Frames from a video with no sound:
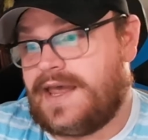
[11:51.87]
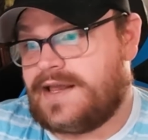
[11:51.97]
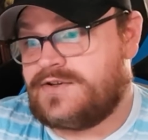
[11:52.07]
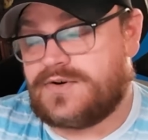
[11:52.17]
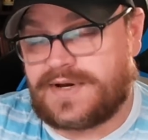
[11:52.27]

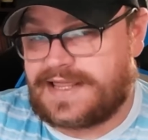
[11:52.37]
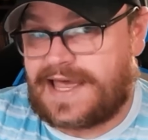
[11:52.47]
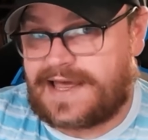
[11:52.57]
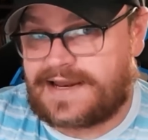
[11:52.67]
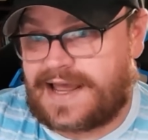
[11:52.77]
And doing
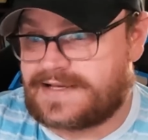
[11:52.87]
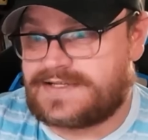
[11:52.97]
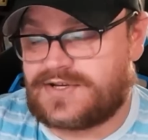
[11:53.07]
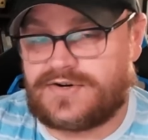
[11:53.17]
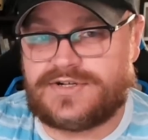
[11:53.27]
that
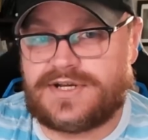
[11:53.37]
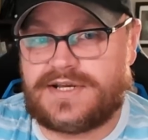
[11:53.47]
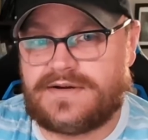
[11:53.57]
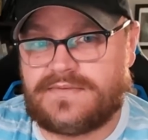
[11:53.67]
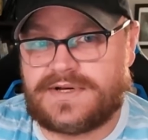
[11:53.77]
has
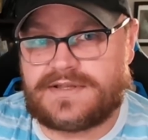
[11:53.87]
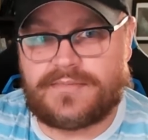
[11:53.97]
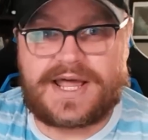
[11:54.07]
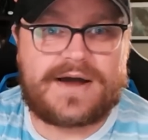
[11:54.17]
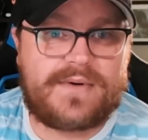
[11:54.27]
synergy with the
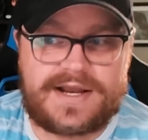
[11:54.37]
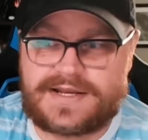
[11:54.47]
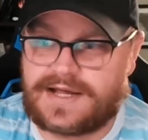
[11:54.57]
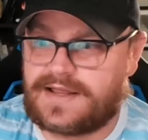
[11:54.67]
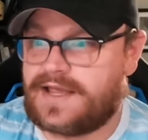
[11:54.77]
black-white
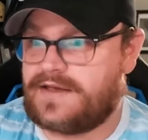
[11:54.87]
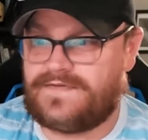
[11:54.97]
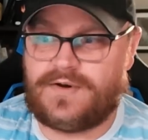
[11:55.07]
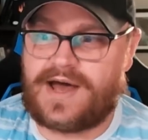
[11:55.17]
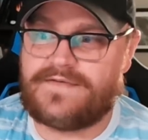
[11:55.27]
deck. Like,
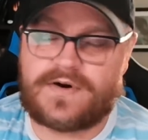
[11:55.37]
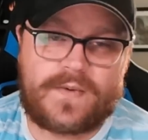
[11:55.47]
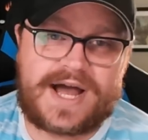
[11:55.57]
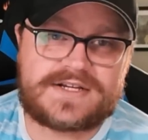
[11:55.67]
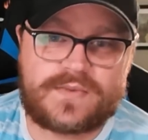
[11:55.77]
if you have your
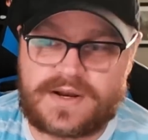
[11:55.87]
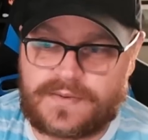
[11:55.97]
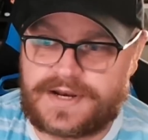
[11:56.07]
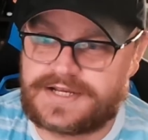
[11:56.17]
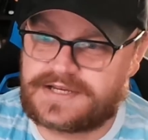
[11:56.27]
Waxwing
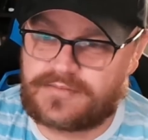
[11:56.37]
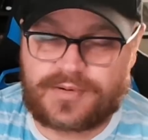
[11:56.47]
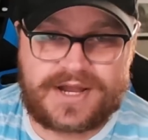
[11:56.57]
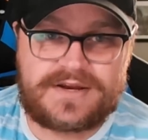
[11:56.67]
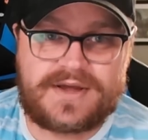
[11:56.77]
Witness in
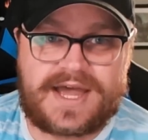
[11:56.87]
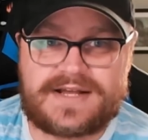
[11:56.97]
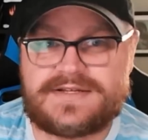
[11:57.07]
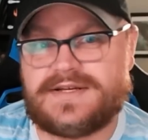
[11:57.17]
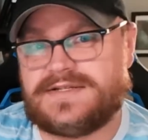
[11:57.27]
play and you
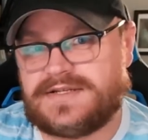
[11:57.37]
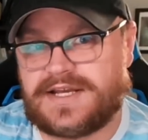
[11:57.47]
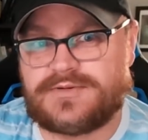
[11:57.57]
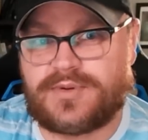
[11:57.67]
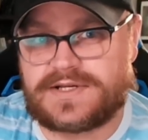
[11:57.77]
cast this, it
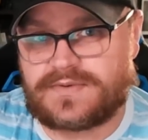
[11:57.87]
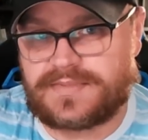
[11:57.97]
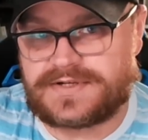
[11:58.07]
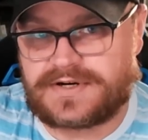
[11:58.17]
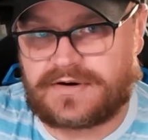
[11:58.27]
gets
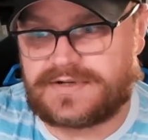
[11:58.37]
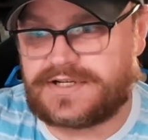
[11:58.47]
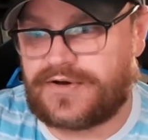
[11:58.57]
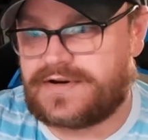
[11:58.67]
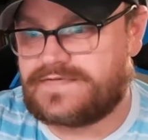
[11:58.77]
+1/+0
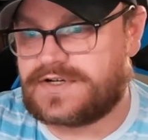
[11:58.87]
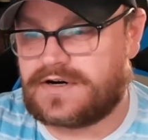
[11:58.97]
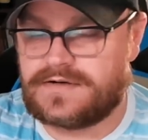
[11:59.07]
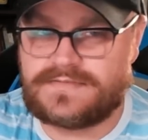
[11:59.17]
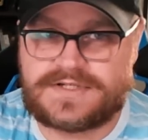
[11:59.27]
until end of turn.